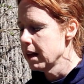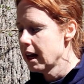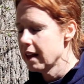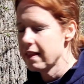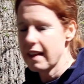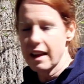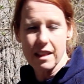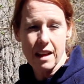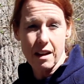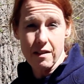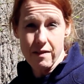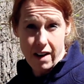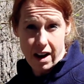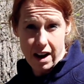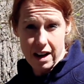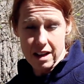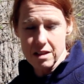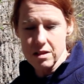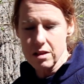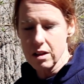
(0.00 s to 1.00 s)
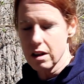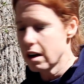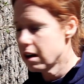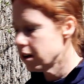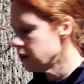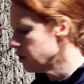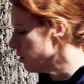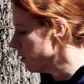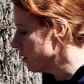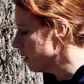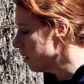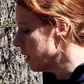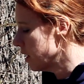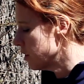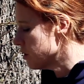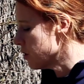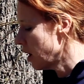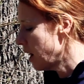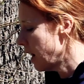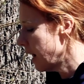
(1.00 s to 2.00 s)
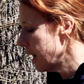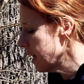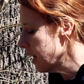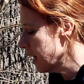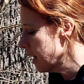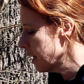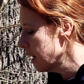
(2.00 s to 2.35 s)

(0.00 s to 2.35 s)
that they find on your nature hike.